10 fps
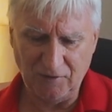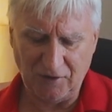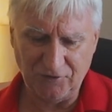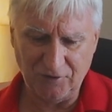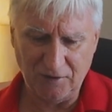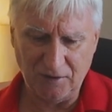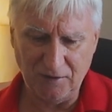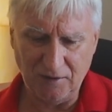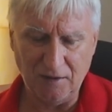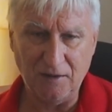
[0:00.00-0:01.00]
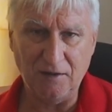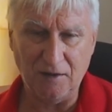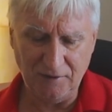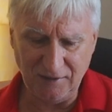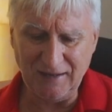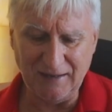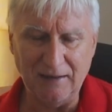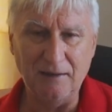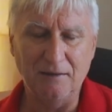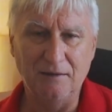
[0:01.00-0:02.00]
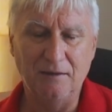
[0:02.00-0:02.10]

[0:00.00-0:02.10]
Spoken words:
that's a year